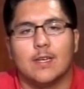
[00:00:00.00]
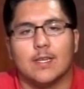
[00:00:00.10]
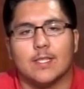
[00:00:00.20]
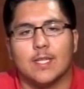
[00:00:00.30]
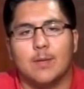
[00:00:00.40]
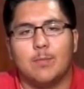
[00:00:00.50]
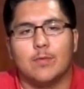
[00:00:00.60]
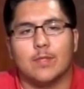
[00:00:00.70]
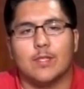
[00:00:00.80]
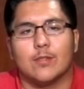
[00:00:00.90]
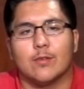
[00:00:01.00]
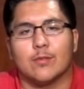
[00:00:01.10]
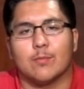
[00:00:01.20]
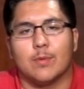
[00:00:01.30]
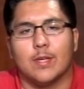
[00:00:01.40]
A sample of these
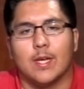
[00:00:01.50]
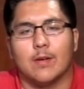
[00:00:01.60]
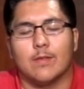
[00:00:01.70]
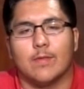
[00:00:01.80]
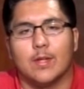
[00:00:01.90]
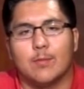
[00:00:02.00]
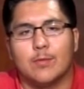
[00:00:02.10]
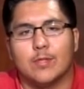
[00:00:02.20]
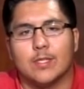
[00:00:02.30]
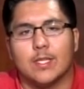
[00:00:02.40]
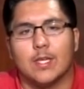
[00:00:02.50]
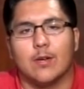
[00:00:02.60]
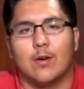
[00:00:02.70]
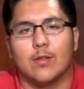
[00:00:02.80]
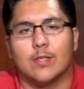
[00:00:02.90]
shirts will be available to see
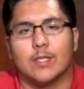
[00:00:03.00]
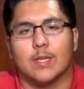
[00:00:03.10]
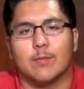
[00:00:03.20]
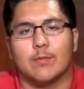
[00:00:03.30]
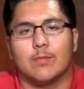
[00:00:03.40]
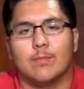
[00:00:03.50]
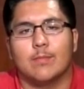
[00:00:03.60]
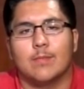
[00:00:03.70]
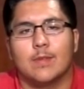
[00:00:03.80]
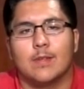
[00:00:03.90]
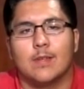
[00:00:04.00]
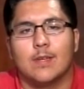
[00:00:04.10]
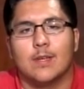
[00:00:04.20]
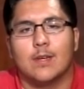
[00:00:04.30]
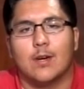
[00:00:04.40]
on the table.
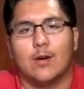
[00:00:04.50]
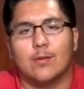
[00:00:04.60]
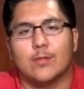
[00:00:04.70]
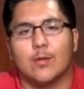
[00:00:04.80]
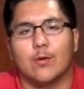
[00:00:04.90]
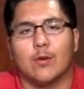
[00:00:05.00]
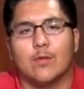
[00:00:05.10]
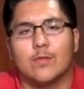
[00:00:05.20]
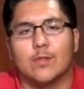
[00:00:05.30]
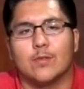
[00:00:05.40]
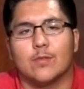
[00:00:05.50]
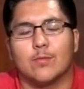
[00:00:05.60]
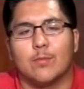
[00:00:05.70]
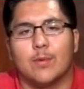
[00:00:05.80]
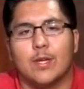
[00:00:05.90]
Also, Herff Jones
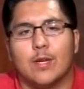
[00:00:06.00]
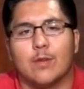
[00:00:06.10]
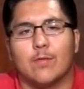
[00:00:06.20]
will be here